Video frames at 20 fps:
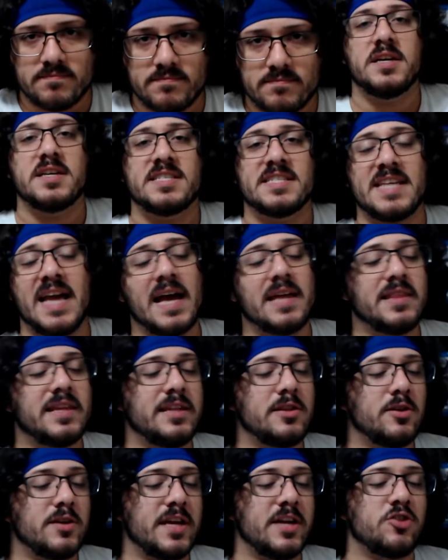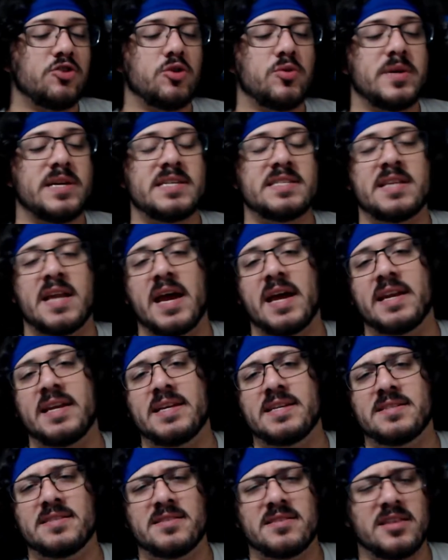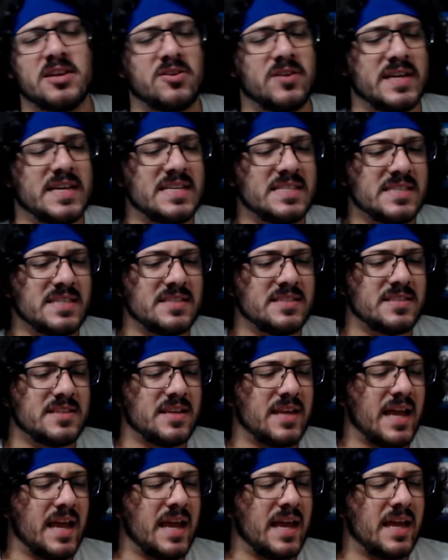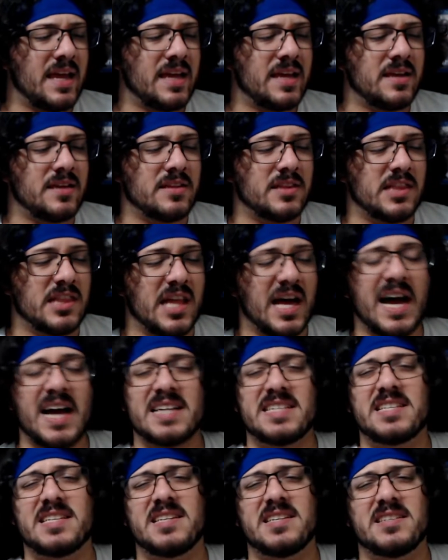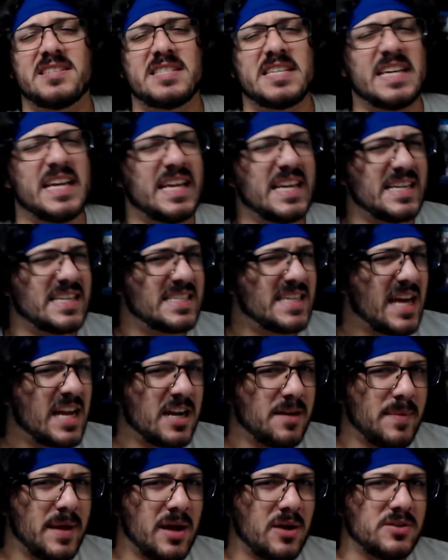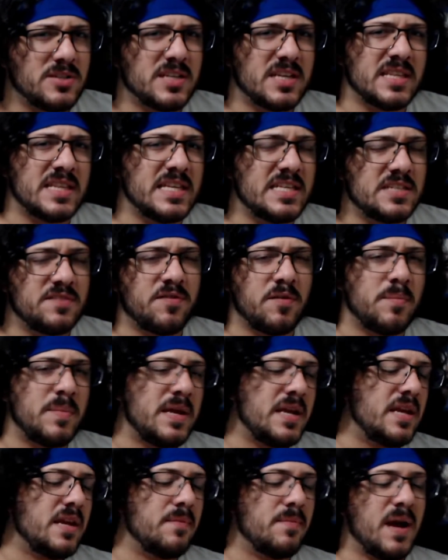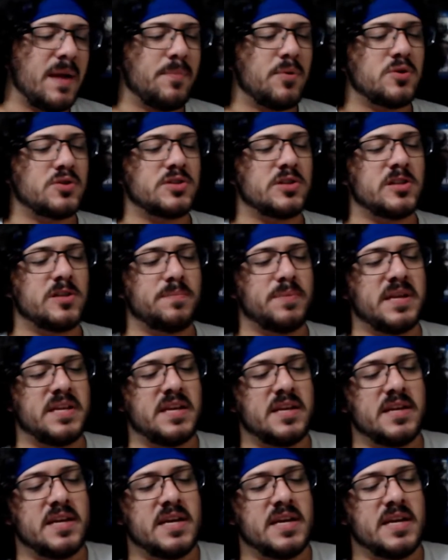Sadly, looking through his 90s, there isn't a lot to get excited about, at least for me, in my personal opinion.